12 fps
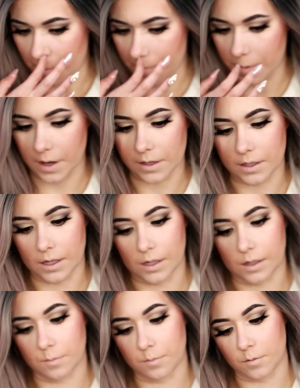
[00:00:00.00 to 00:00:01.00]
But
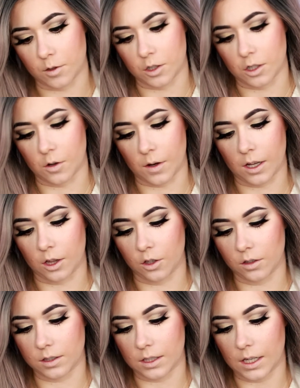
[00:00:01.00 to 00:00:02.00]
so it
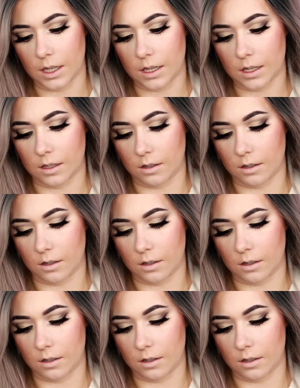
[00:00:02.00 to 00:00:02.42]
looks like,